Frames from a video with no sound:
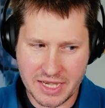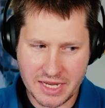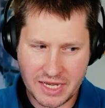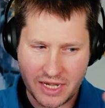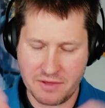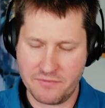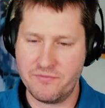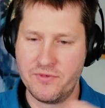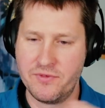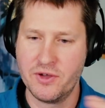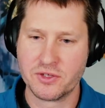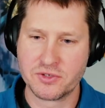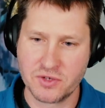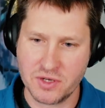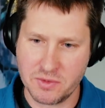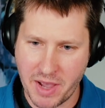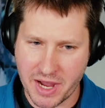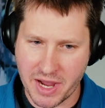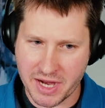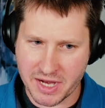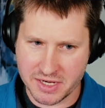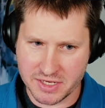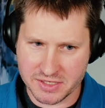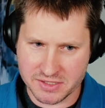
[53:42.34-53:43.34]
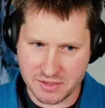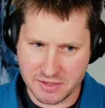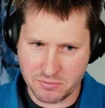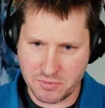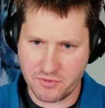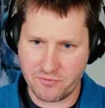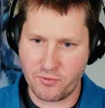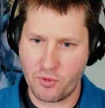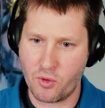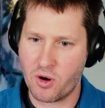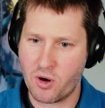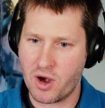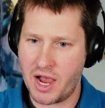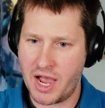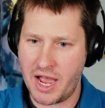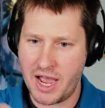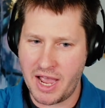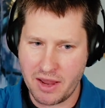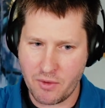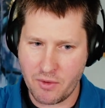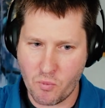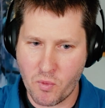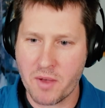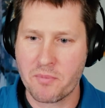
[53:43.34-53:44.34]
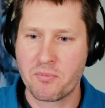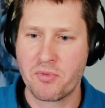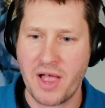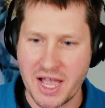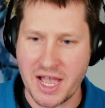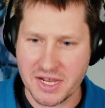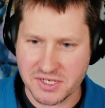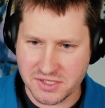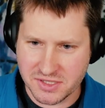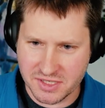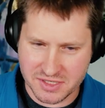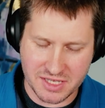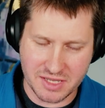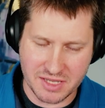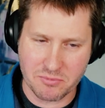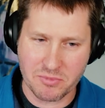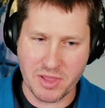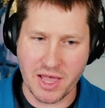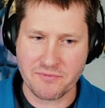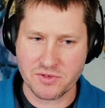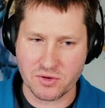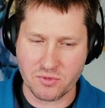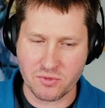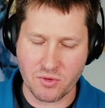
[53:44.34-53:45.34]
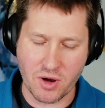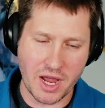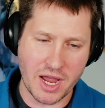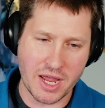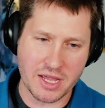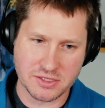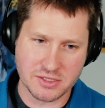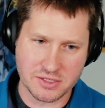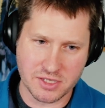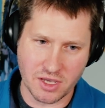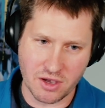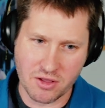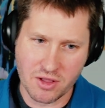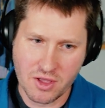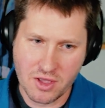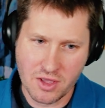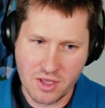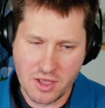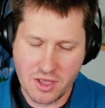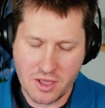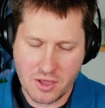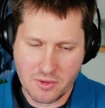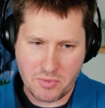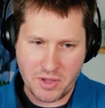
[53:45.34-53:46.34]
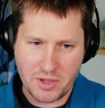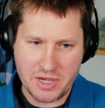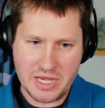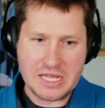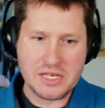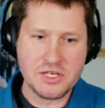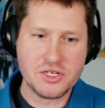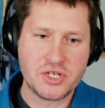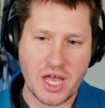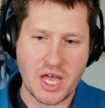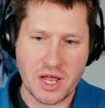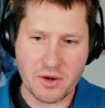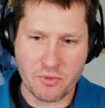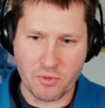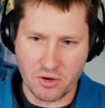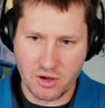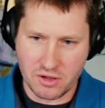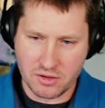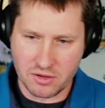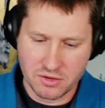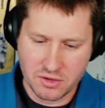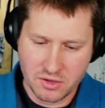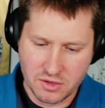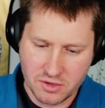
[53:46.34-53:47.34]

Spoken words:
a filtering mechanism before I whiplash the team left and right. So, but in general,